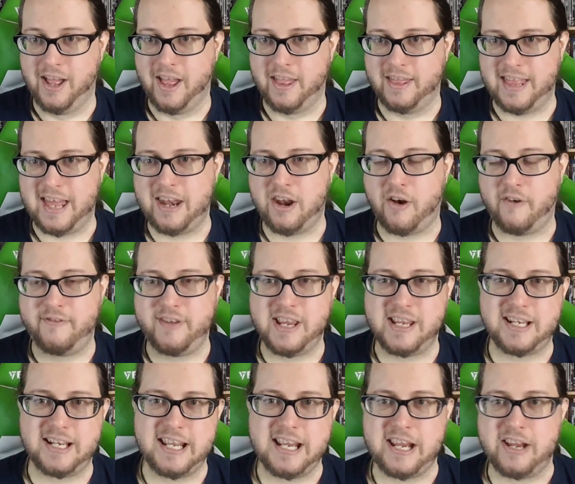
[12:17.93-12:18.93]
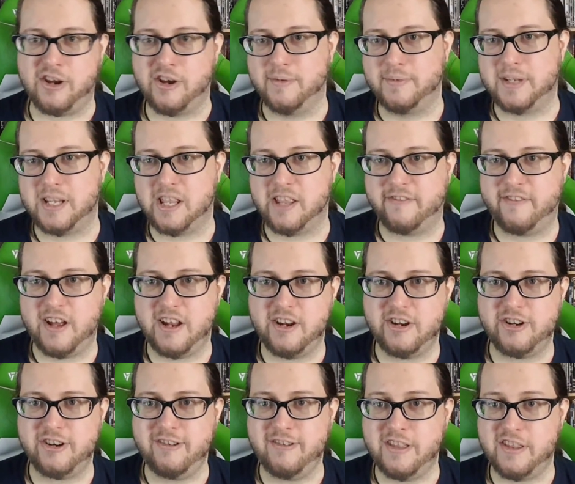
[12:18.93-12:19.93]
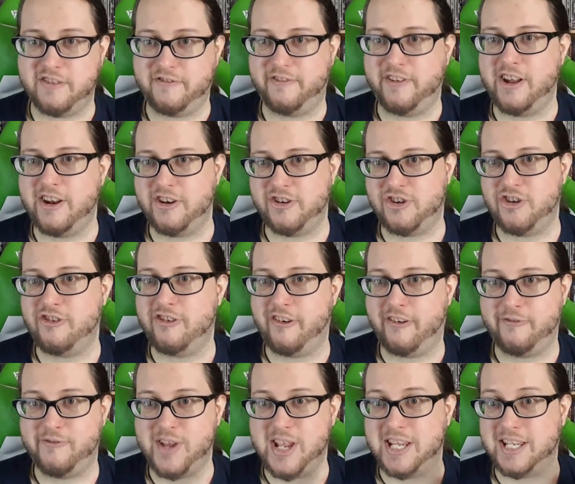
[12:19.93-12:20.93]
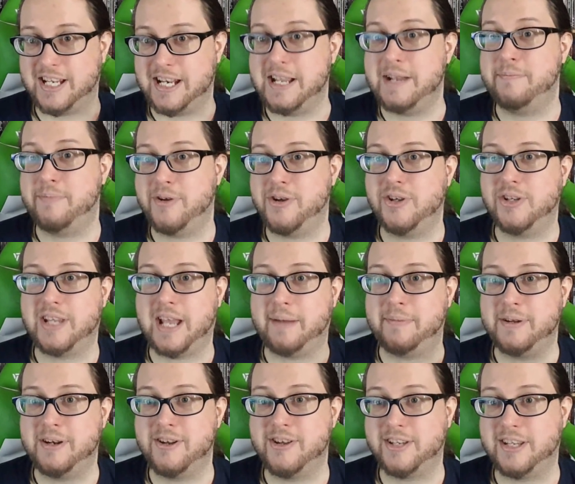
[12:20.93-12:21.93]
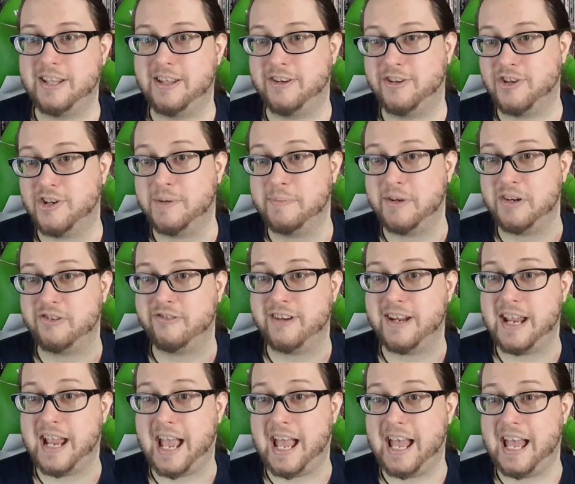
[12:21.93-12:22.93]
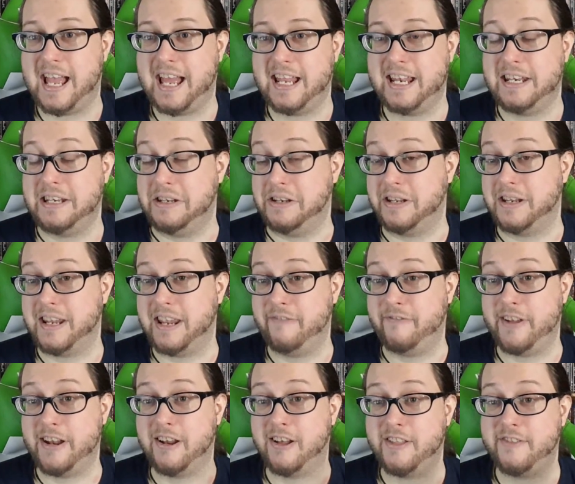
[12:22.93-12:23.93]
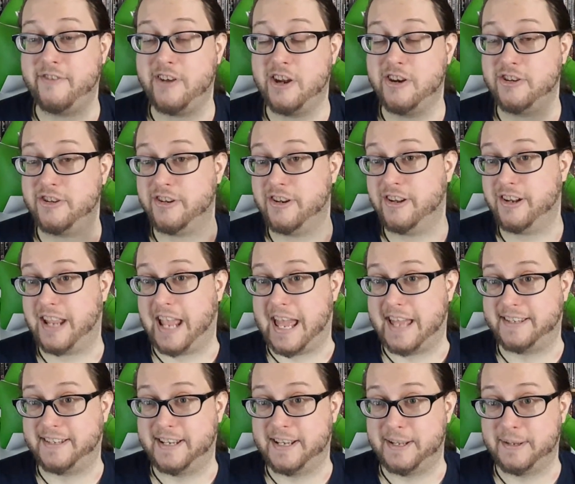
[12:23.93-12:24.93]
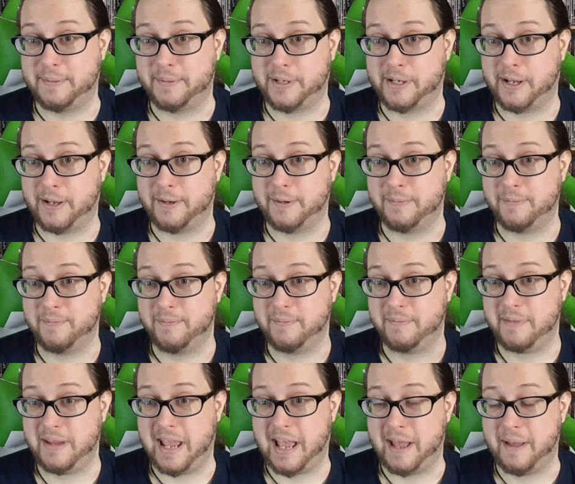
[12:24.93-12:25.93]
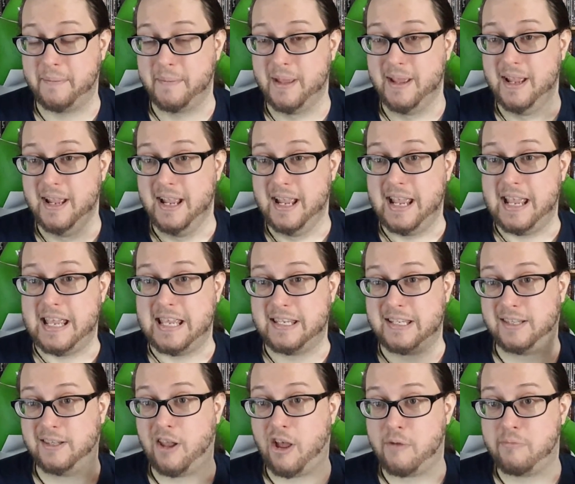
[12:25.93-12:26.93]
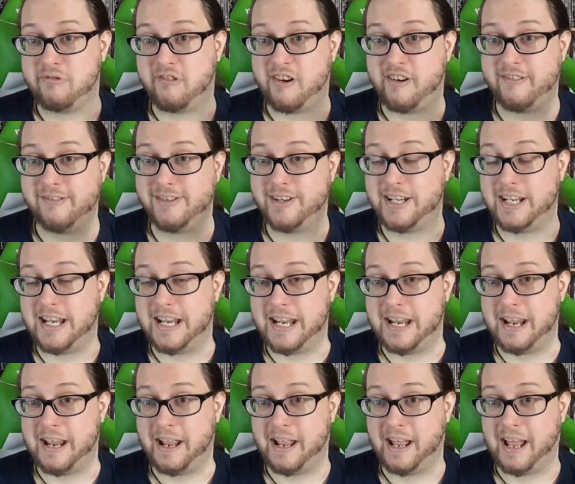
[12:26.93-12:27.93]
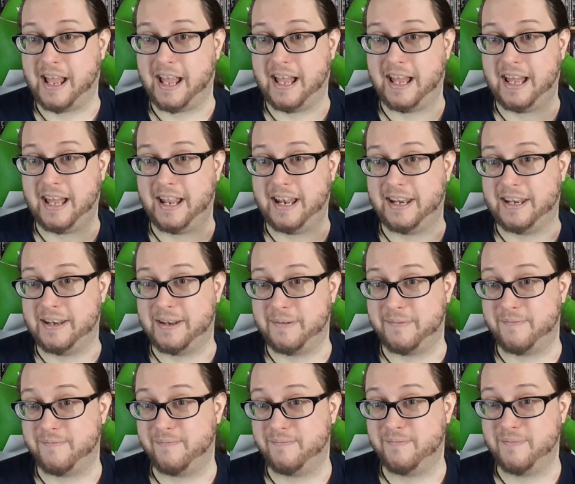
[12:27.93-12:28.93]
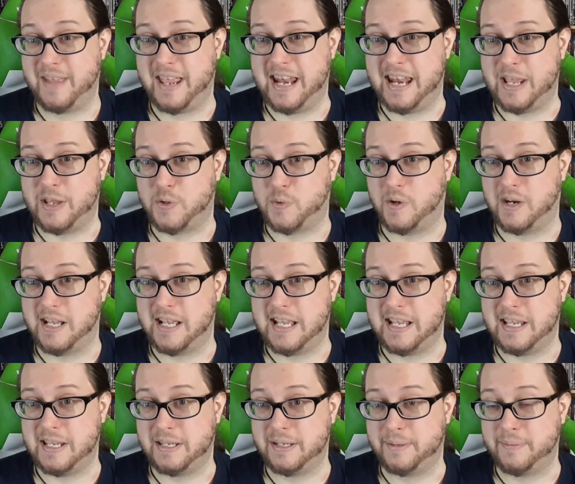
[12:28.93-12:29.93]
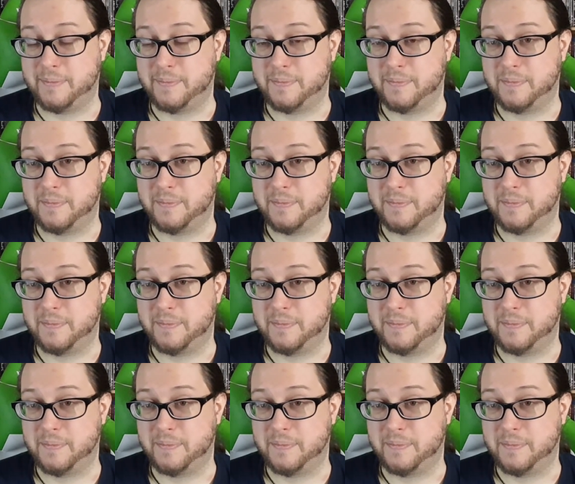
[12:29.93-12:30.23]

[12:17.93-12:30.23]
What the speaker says: And then obviously you come to the furniture, and the furniture obviously boosts happiness in the dormitory, and if you like the furniture, get it. So yeah, it's low priority and it is what it is.